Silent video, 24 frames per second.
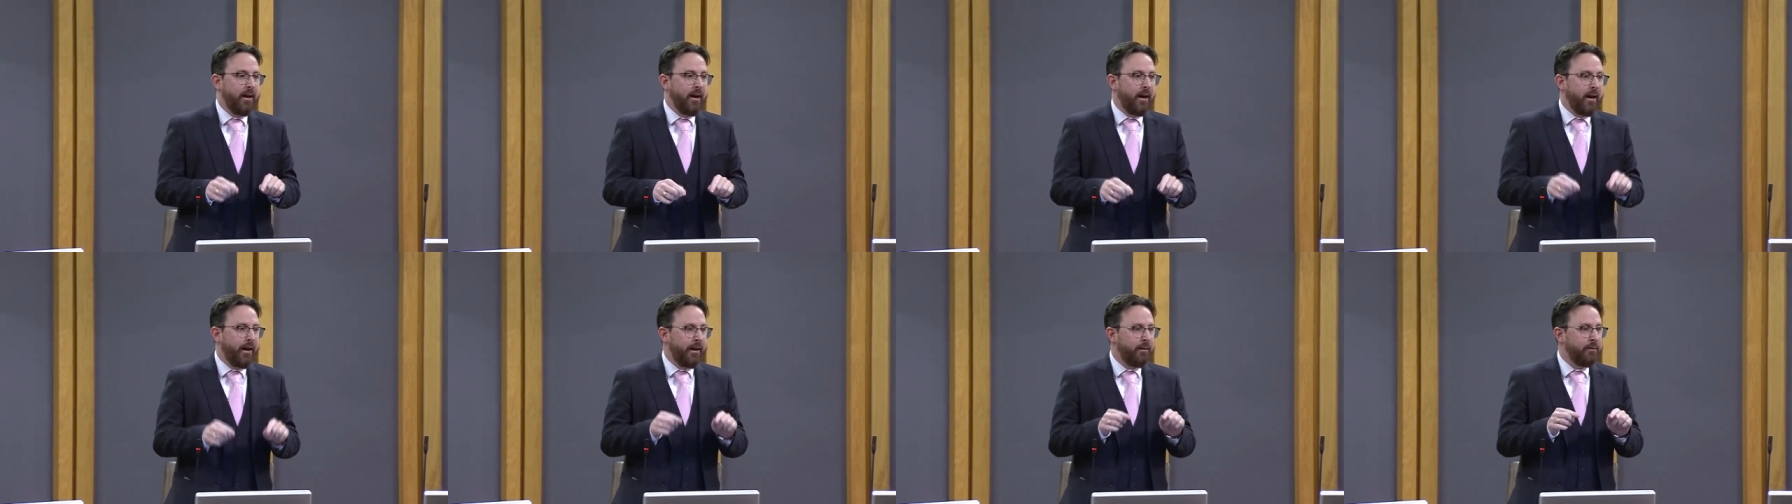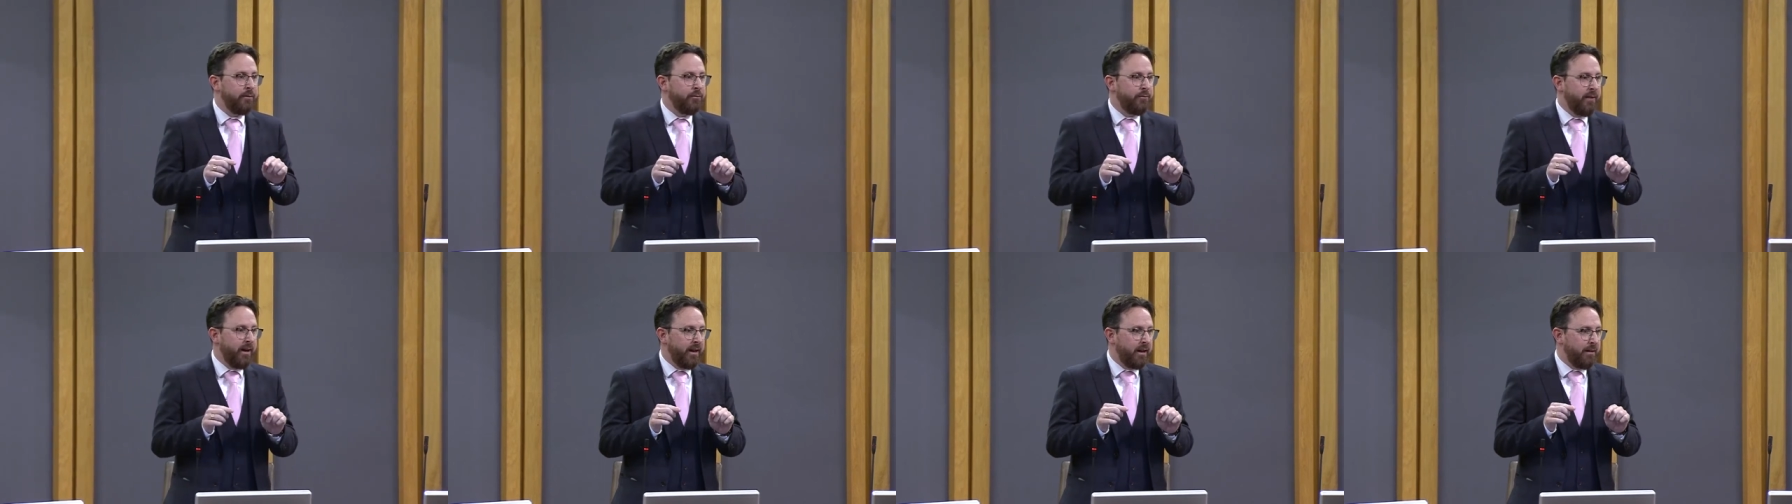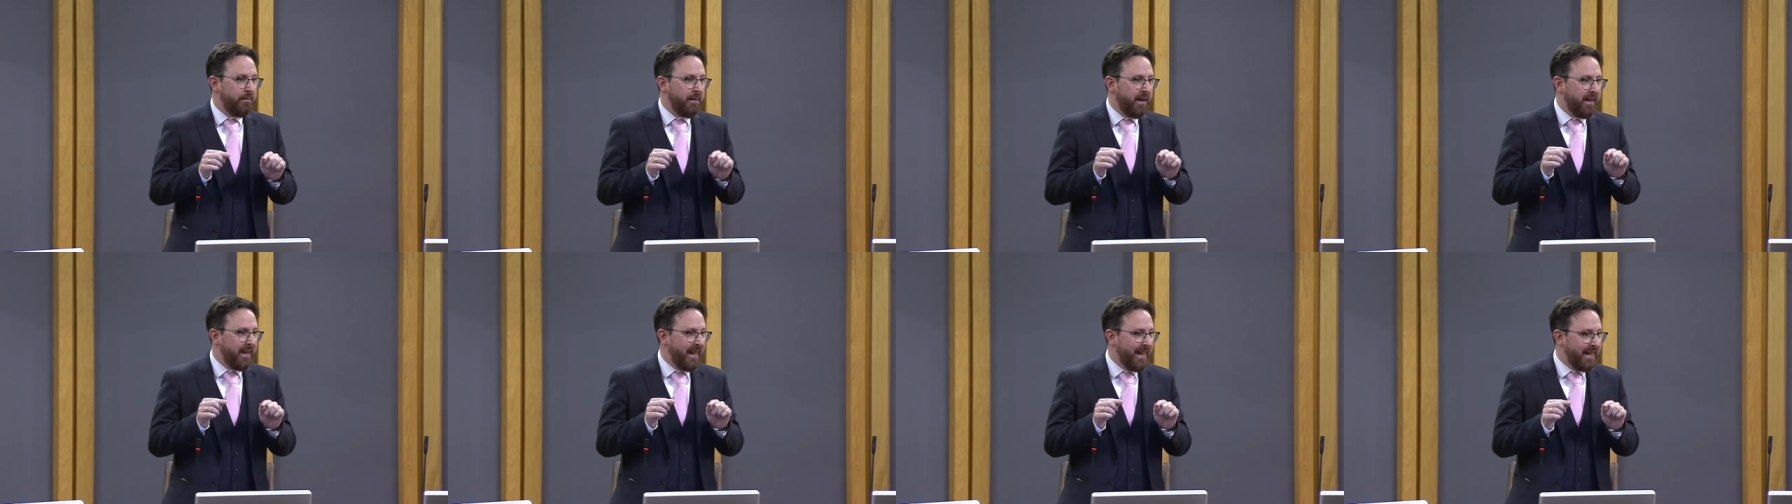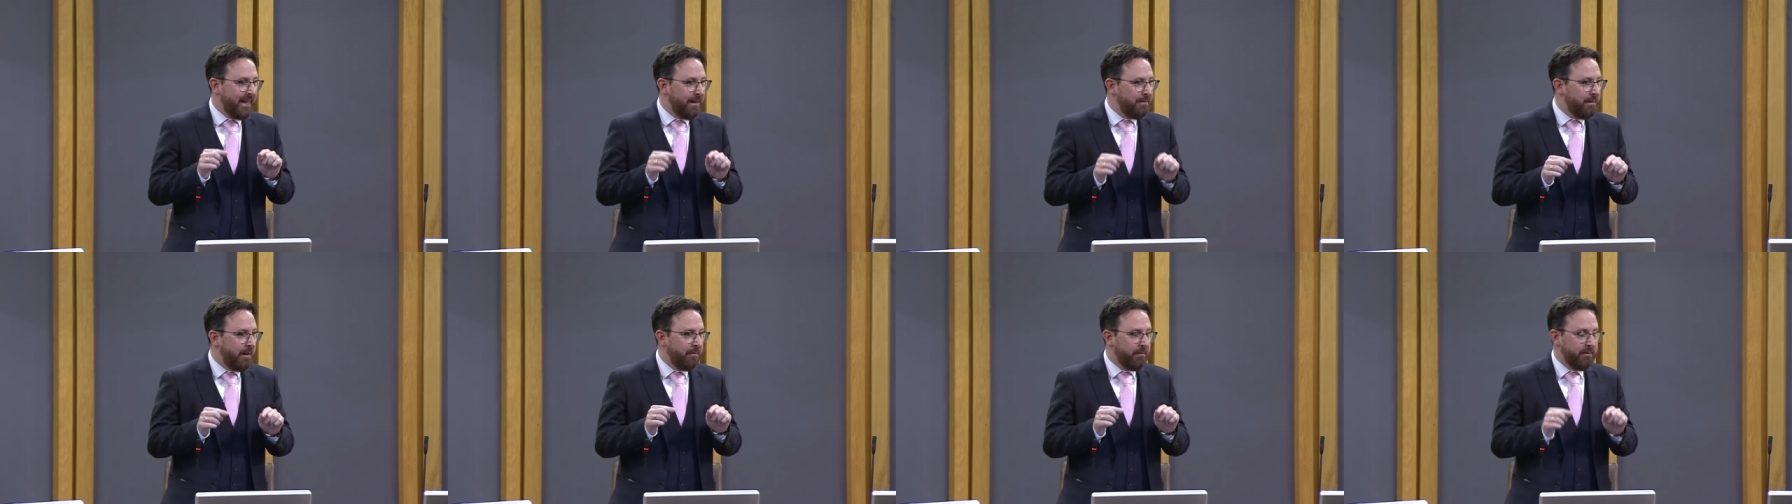And I would recommend
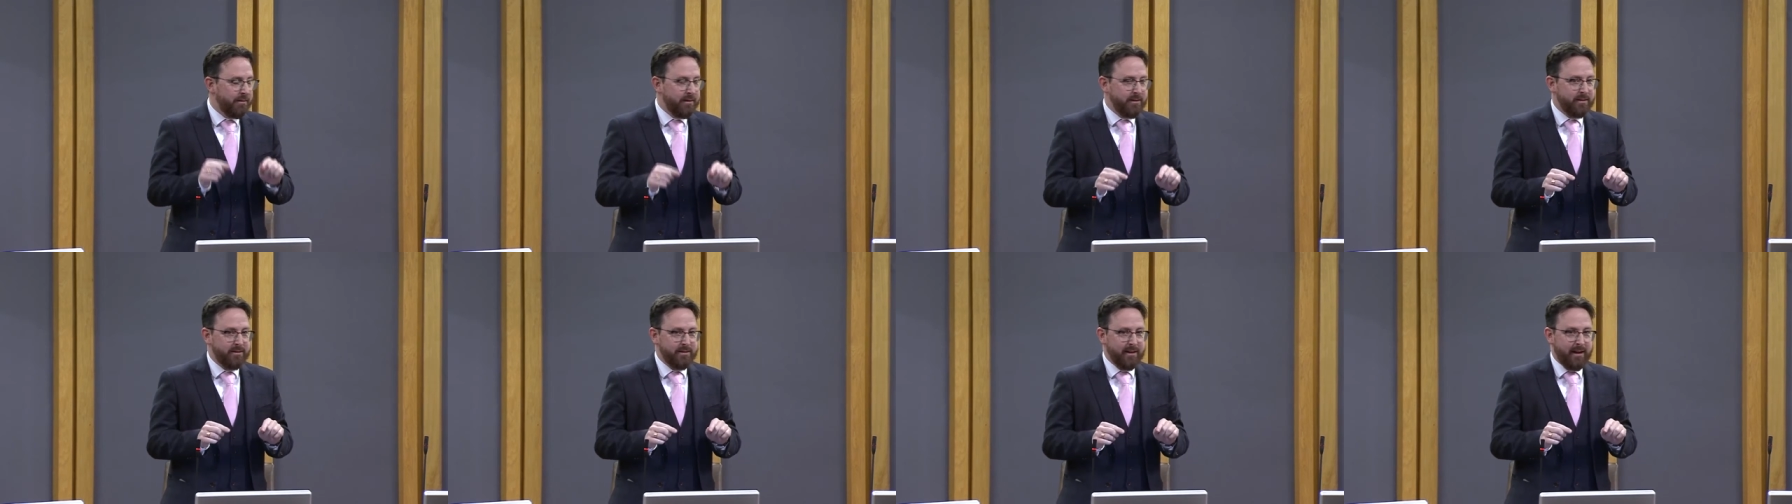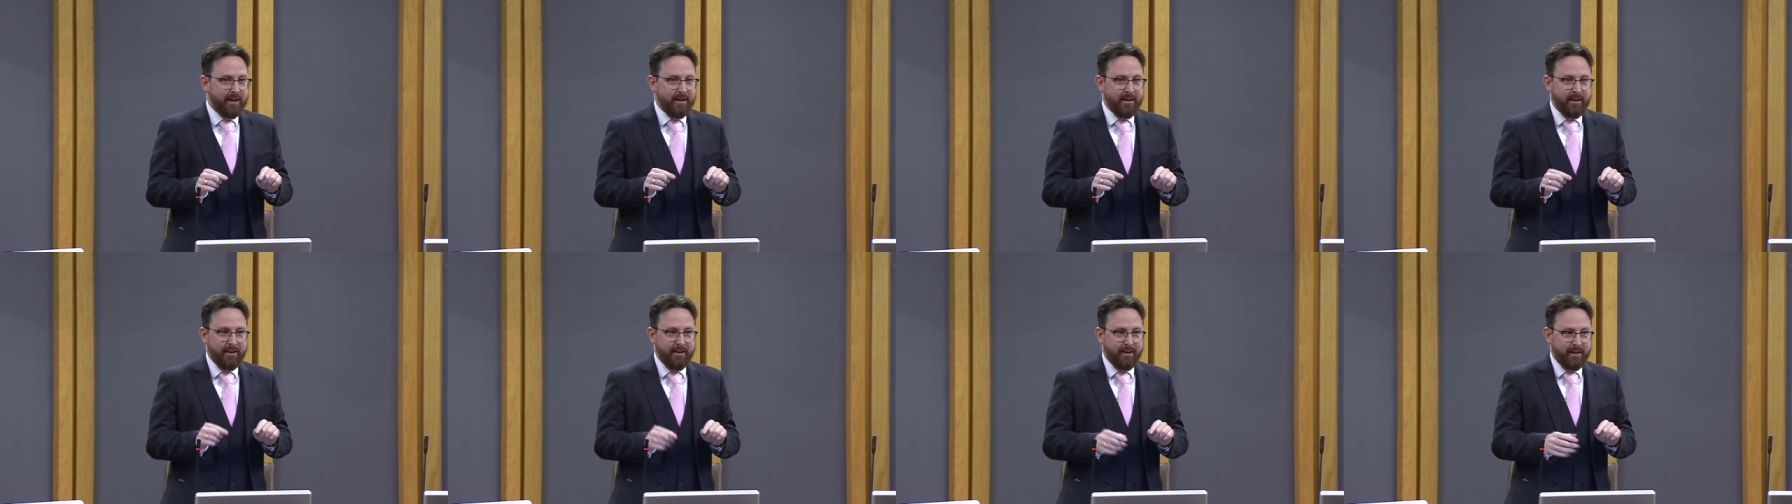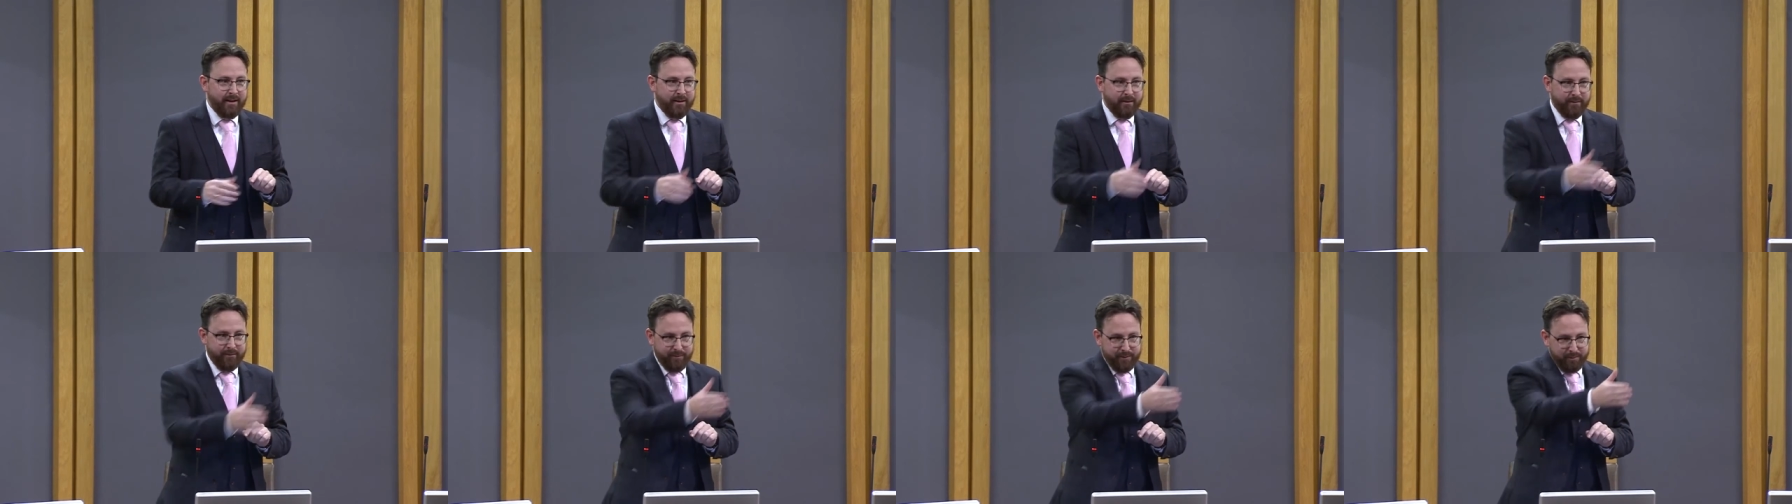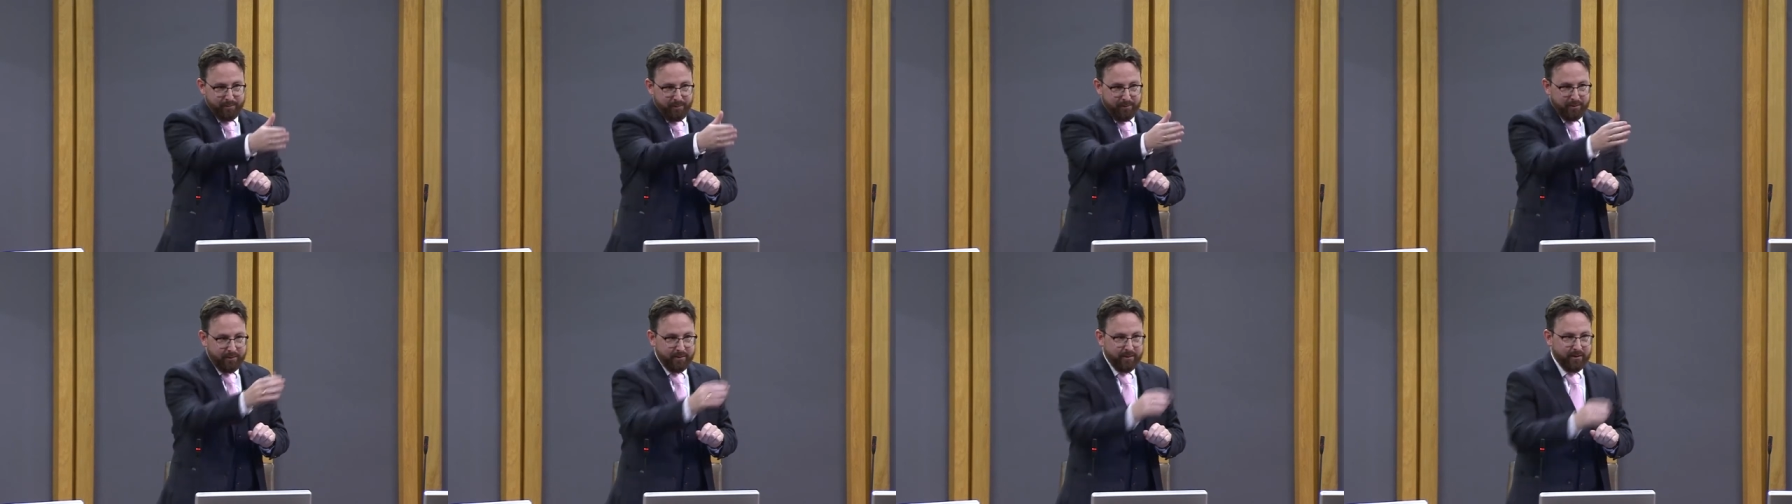any member of the Senedd, and I know I've
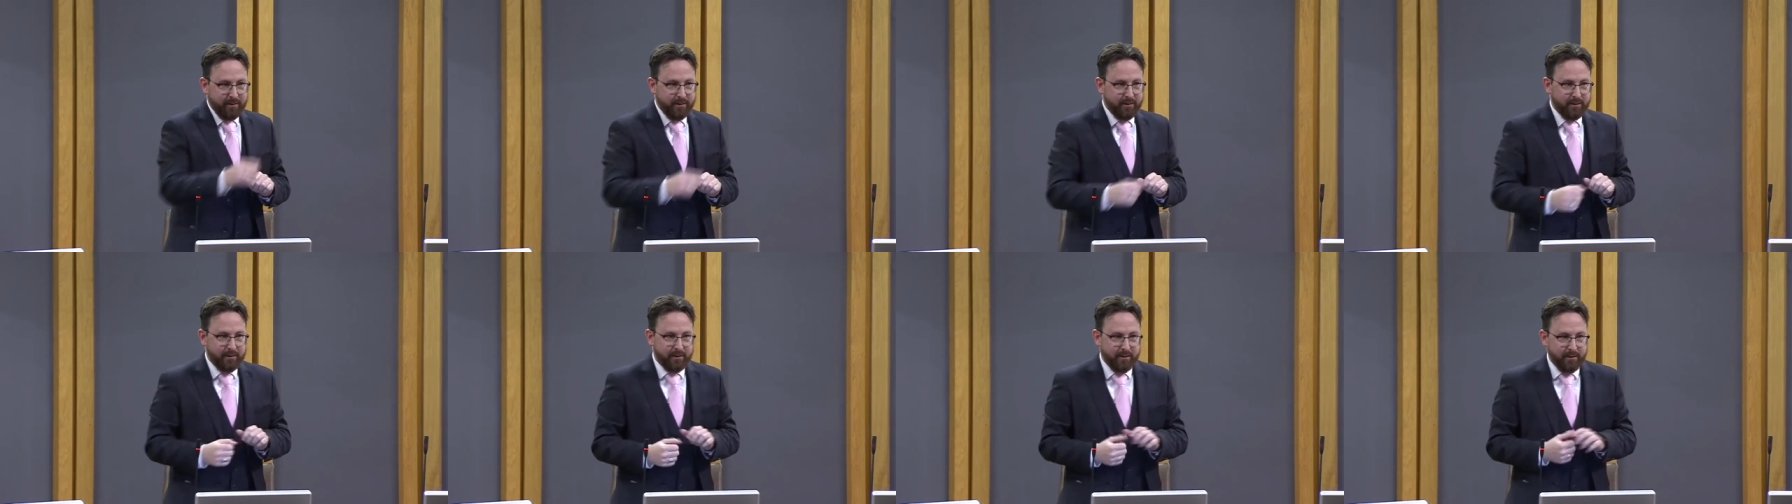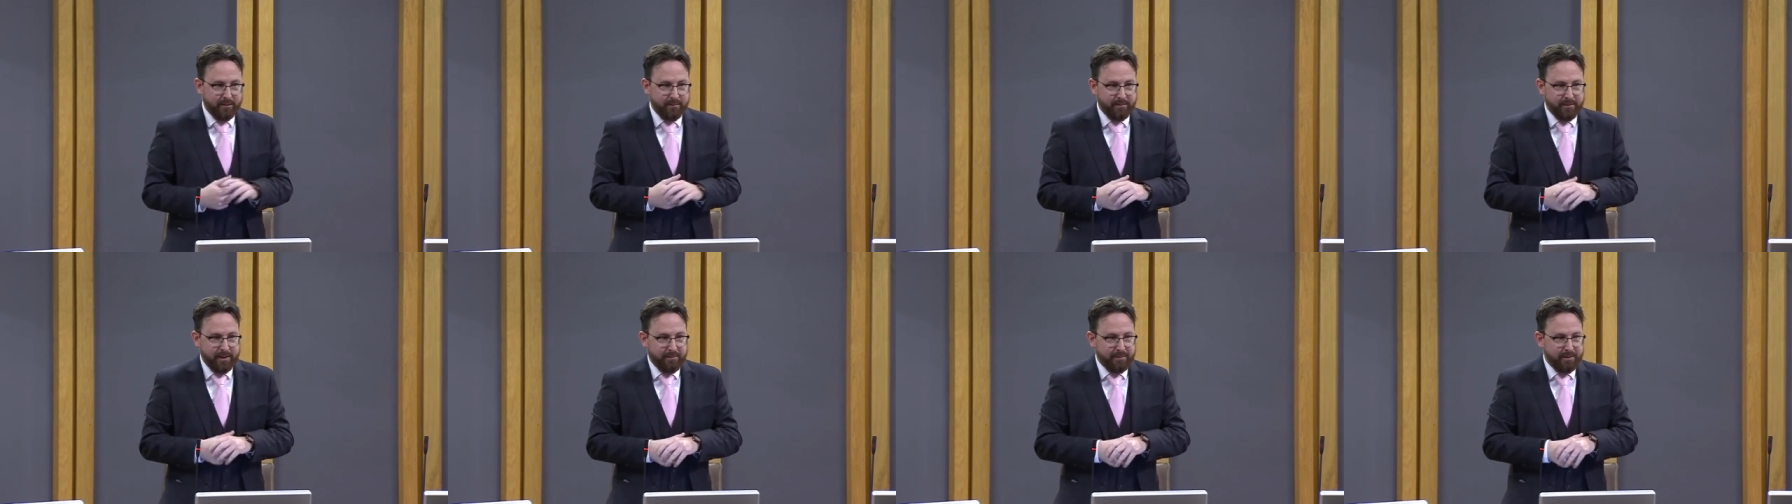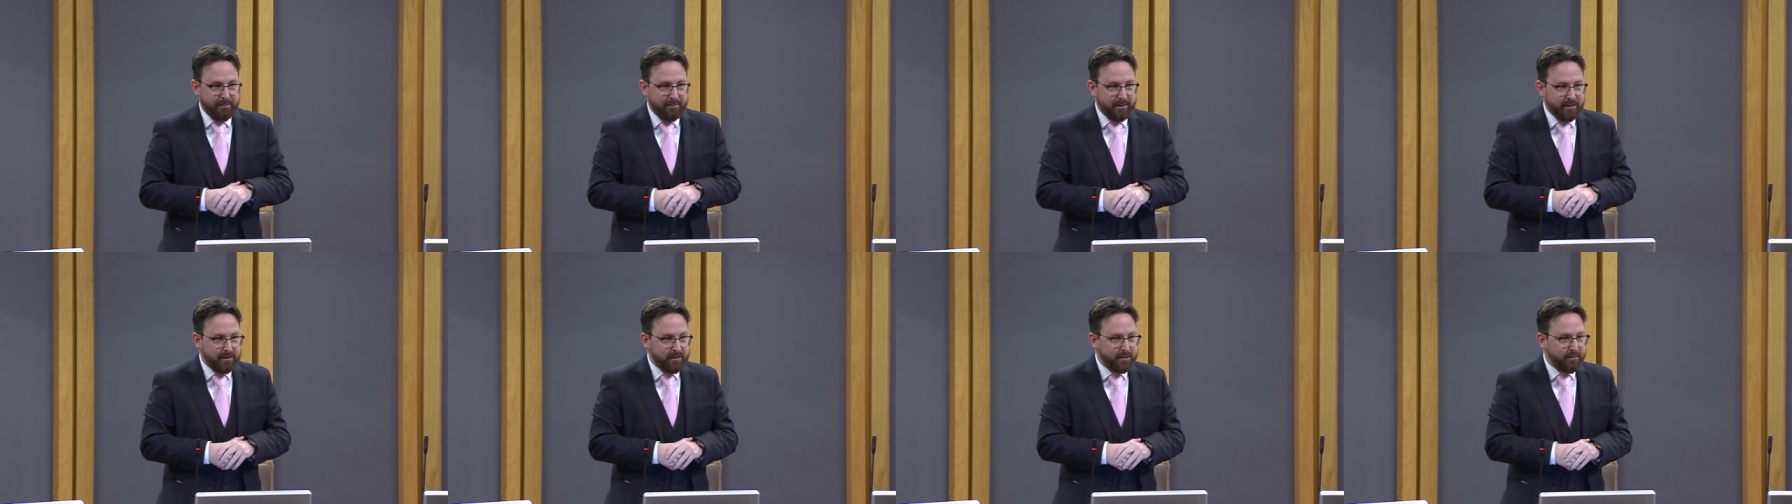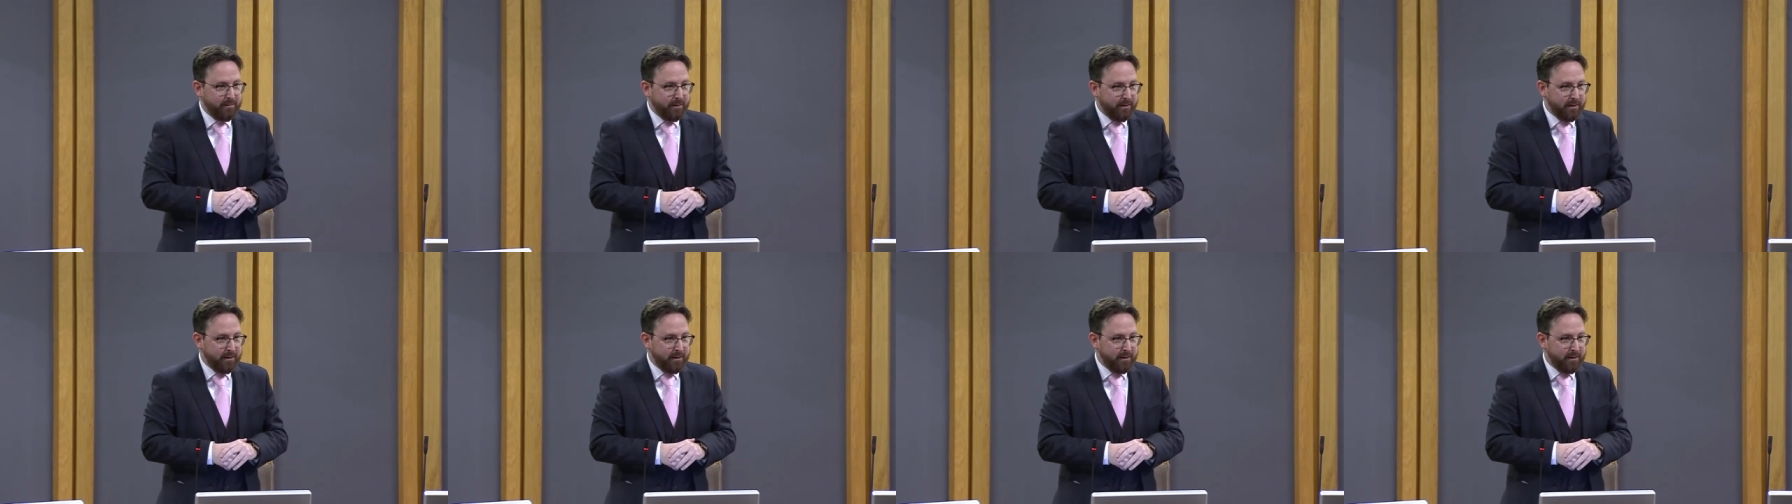spoken to the Deputy Minister